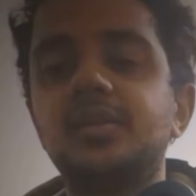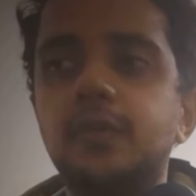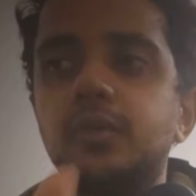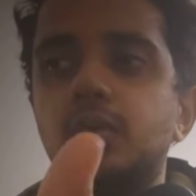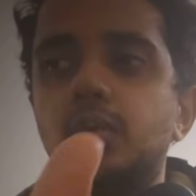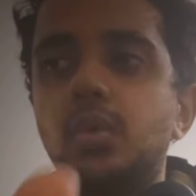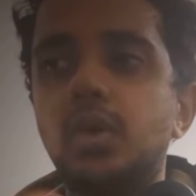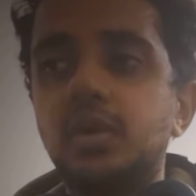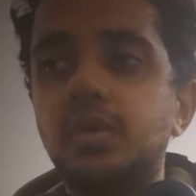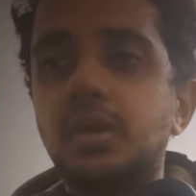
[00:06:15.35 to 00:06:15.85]

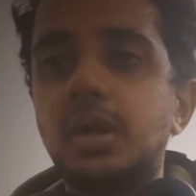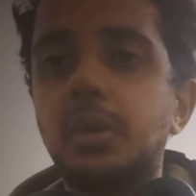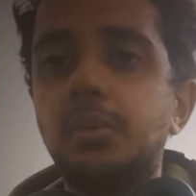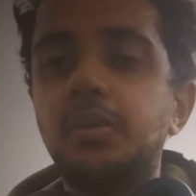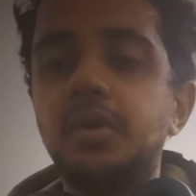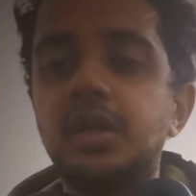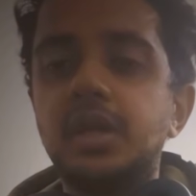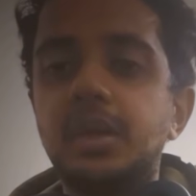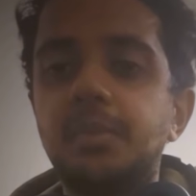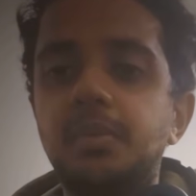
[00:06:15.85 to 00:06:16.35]
So how
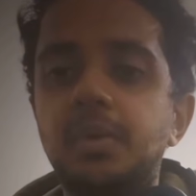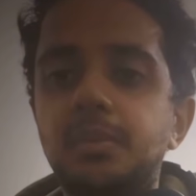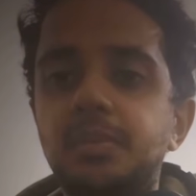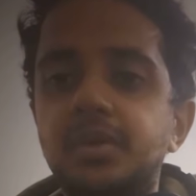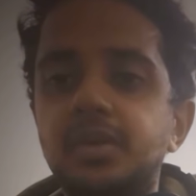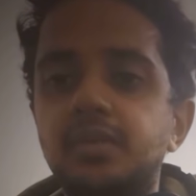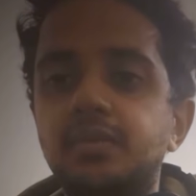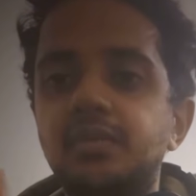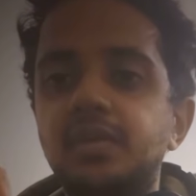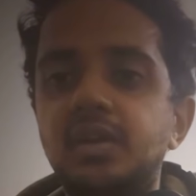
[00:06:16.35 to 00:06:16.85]
we come up
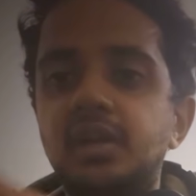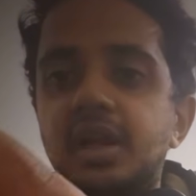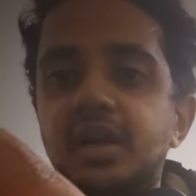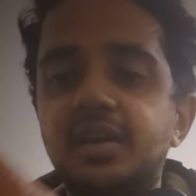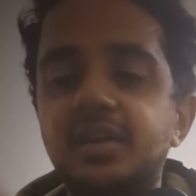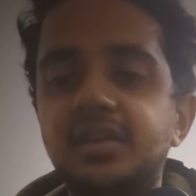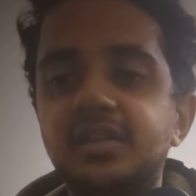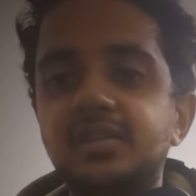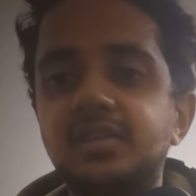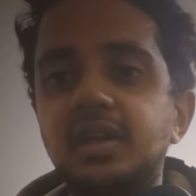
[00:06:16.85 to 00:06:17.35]
is, we'll
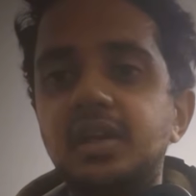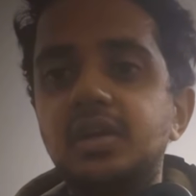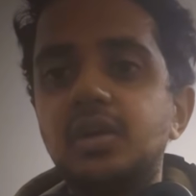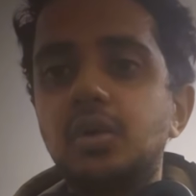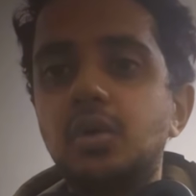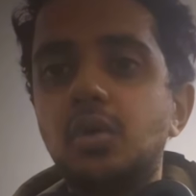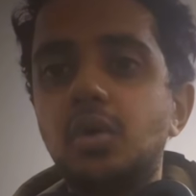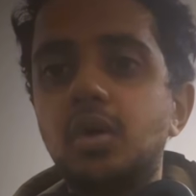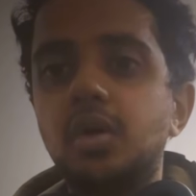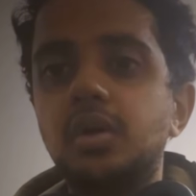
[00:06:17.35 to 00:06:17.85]
understand
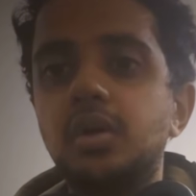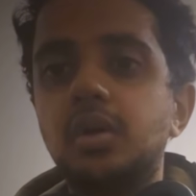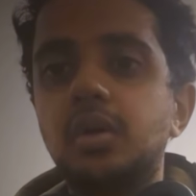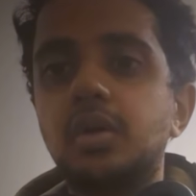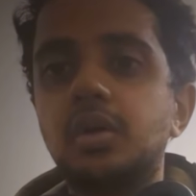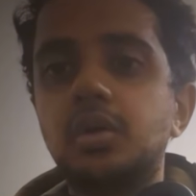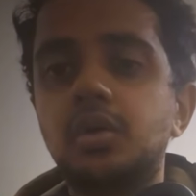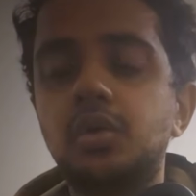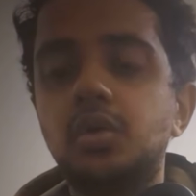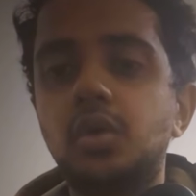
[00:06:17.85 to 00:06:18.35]

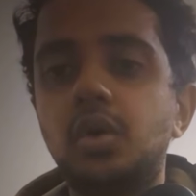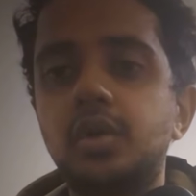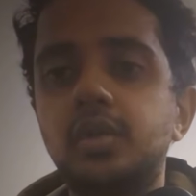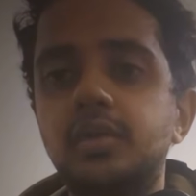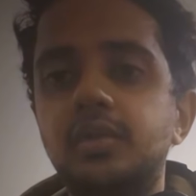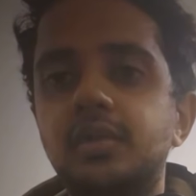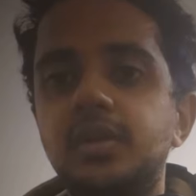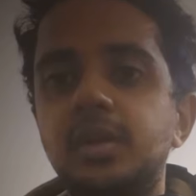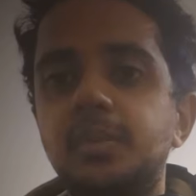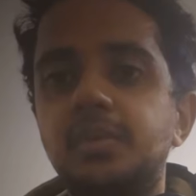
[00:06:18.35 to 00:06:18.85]
the
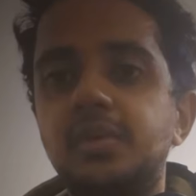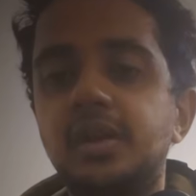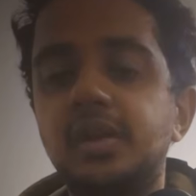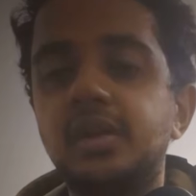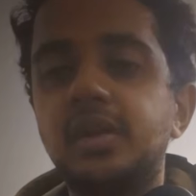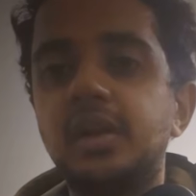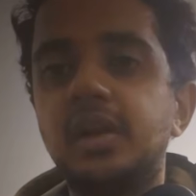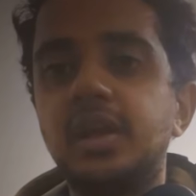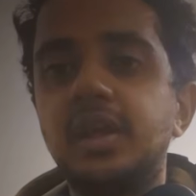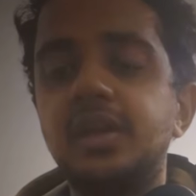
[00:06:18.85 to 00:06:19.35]
concept
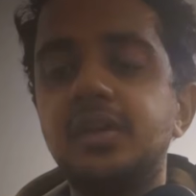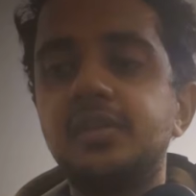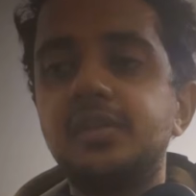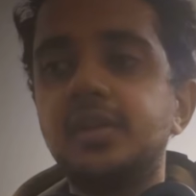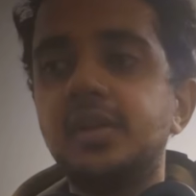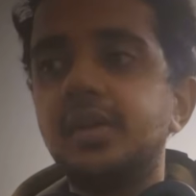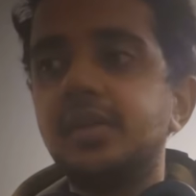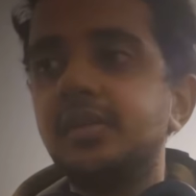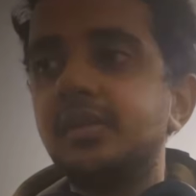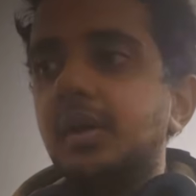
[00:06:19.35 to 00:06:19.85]
underlying
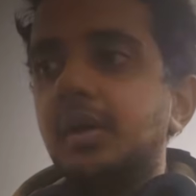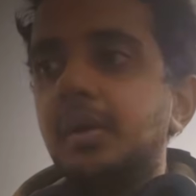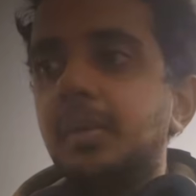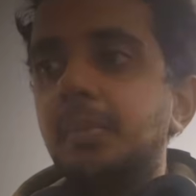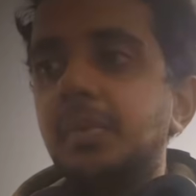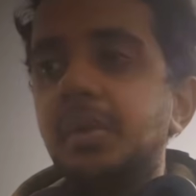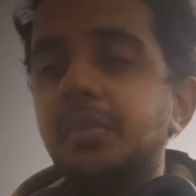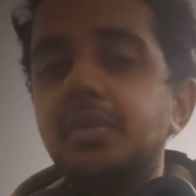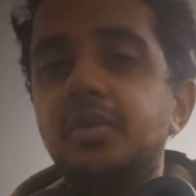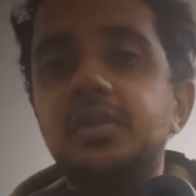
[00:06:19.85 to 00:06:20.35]
thing,
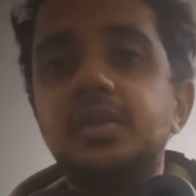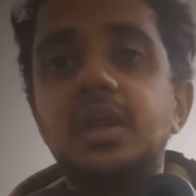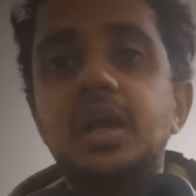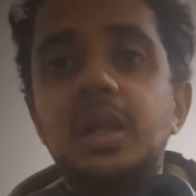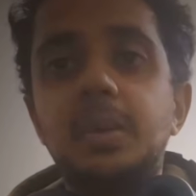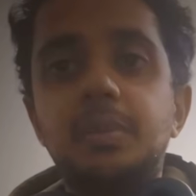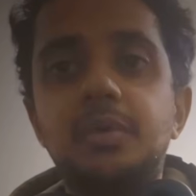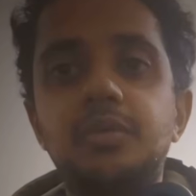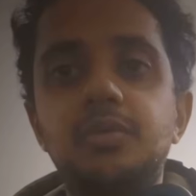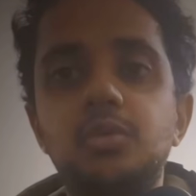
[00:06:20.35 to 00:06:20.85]
maybe with the
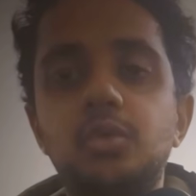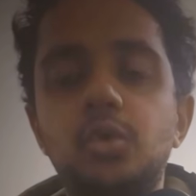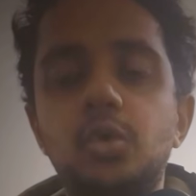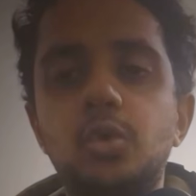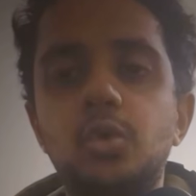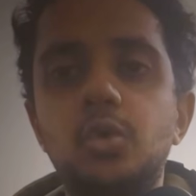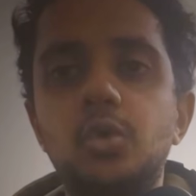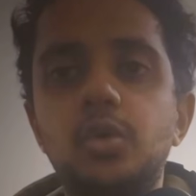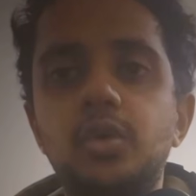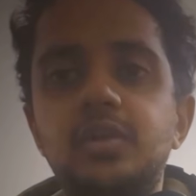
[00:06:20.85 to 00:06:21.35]
help of
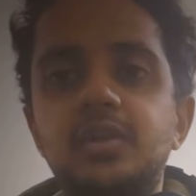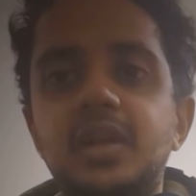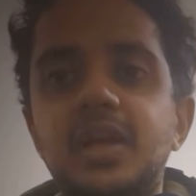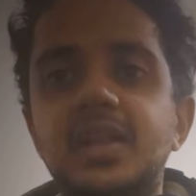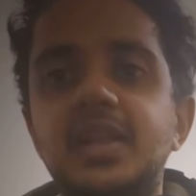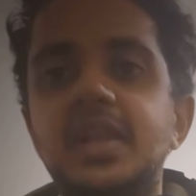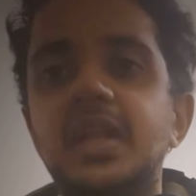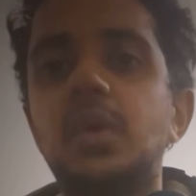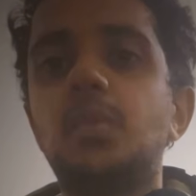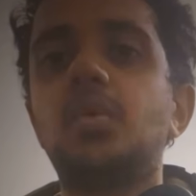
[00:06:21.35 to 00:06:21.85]
pseudocodes,
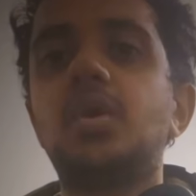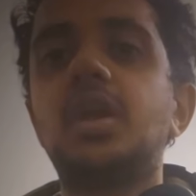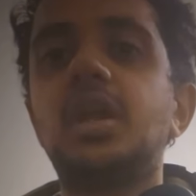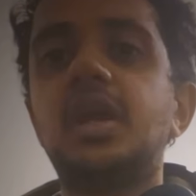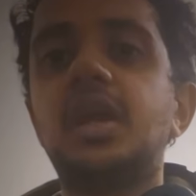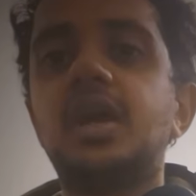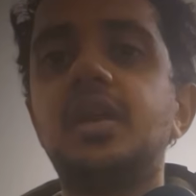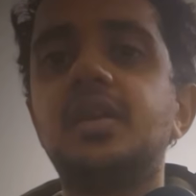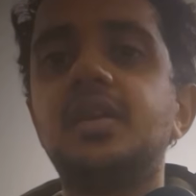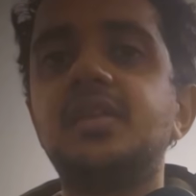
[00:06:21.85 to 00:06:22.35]
and then when
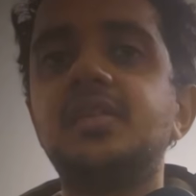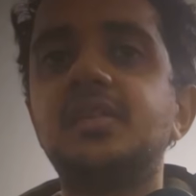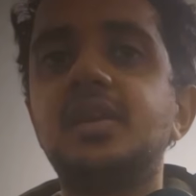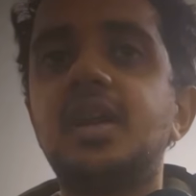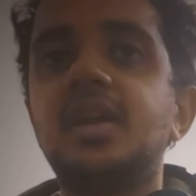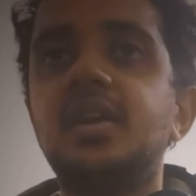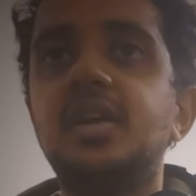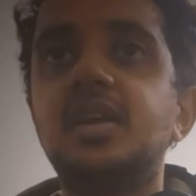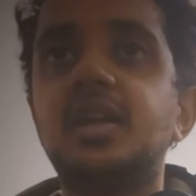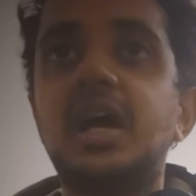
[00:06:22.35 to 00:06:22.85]
I
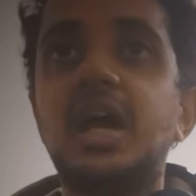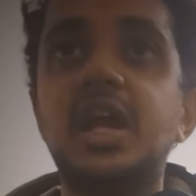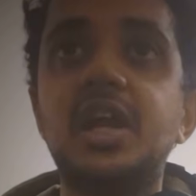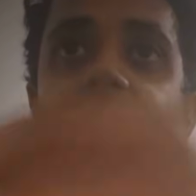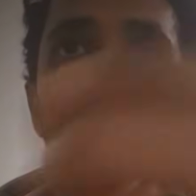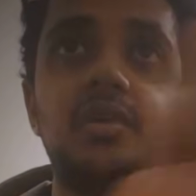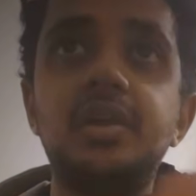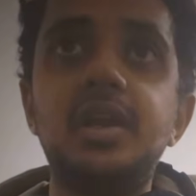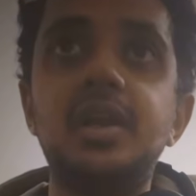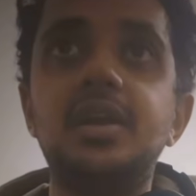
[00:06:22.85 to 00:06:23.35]
understand it, I
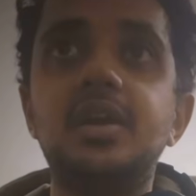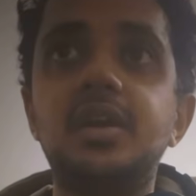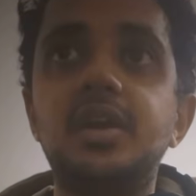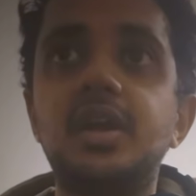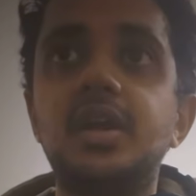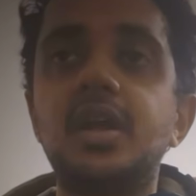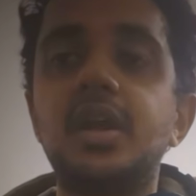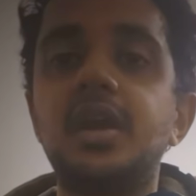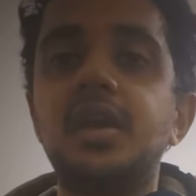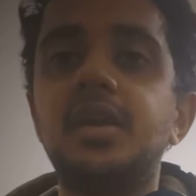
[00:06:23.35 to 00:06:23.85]
will
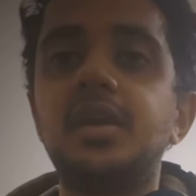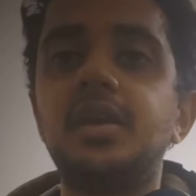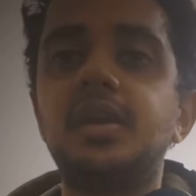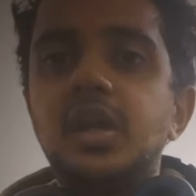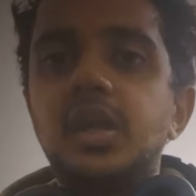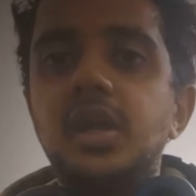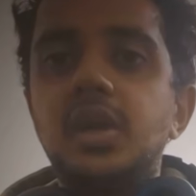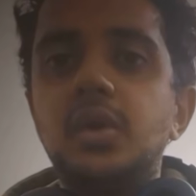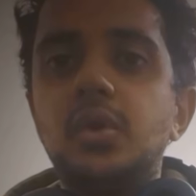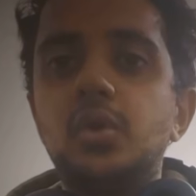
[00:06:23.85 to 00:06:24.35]
integrate it
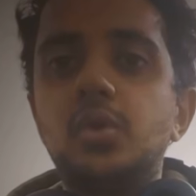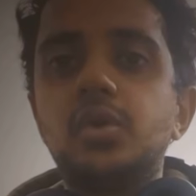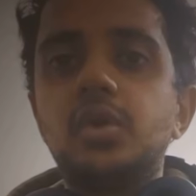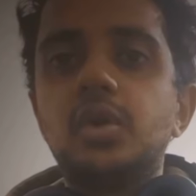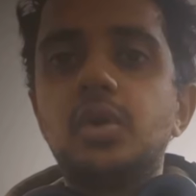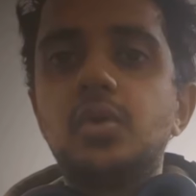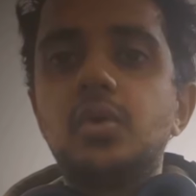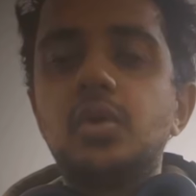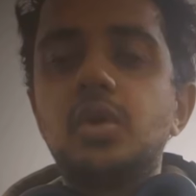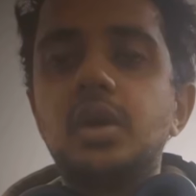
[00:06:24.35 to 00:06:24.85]
into the
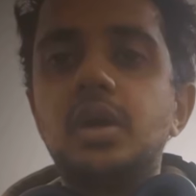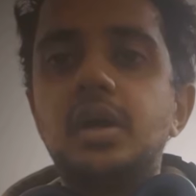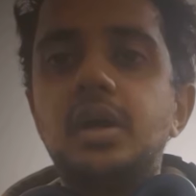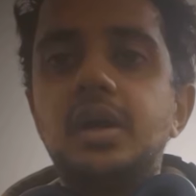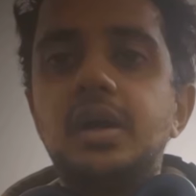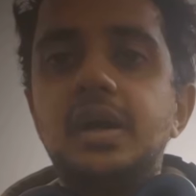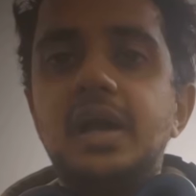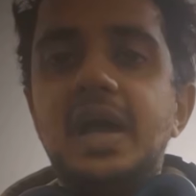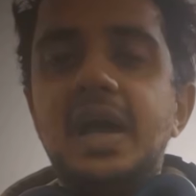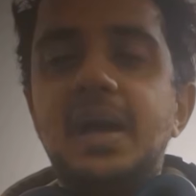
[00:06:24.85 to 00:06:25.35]

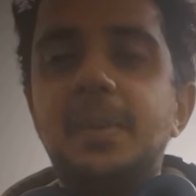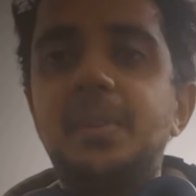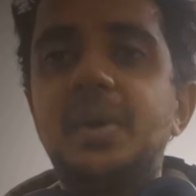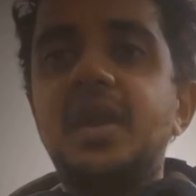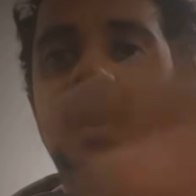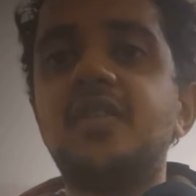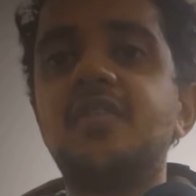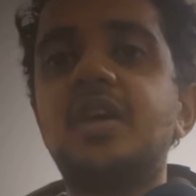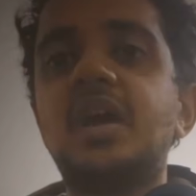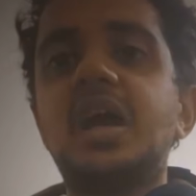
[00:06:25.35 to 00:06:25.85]
app,
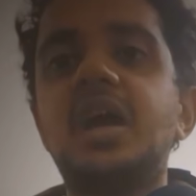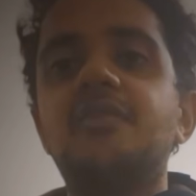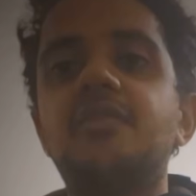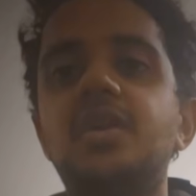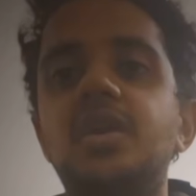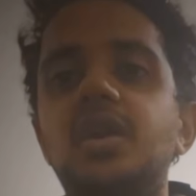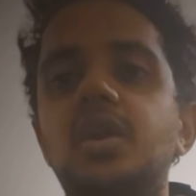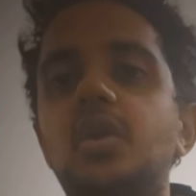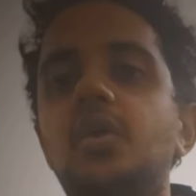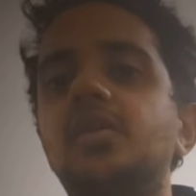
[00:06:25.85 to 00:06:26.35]
and if I have
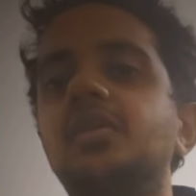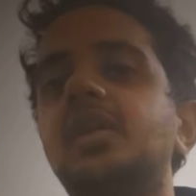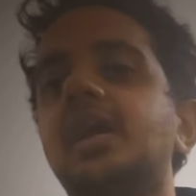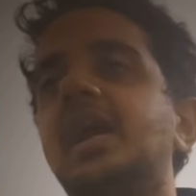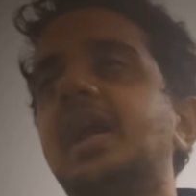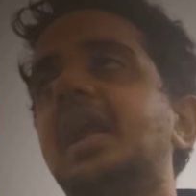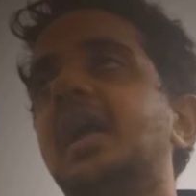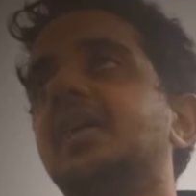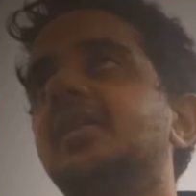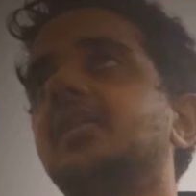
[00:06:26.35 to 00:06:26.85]
any doubts,
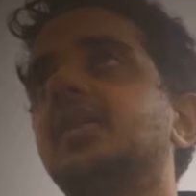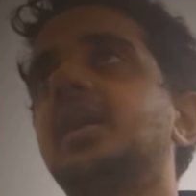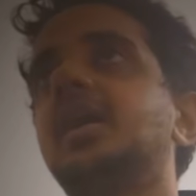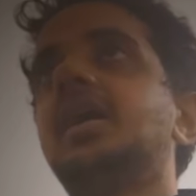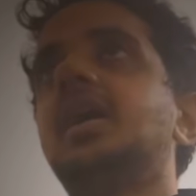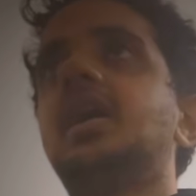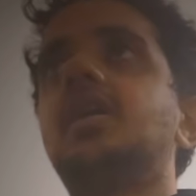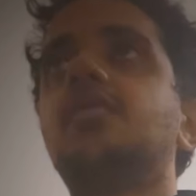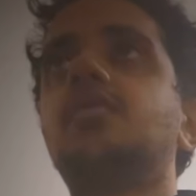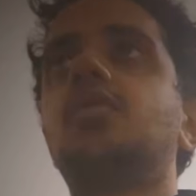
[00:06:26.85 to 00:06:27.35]
I'll ask
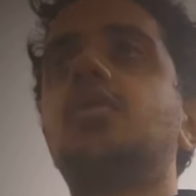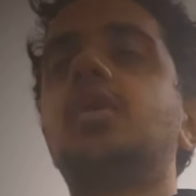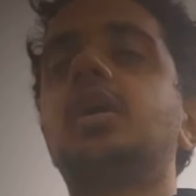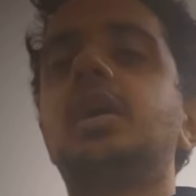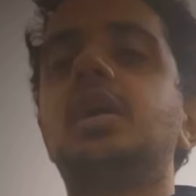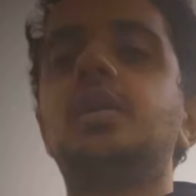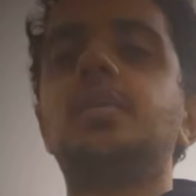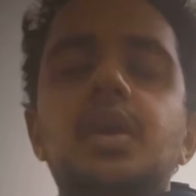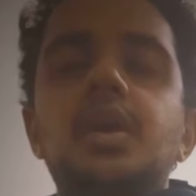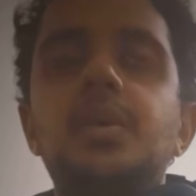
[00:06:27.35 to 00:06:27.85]
AI for help.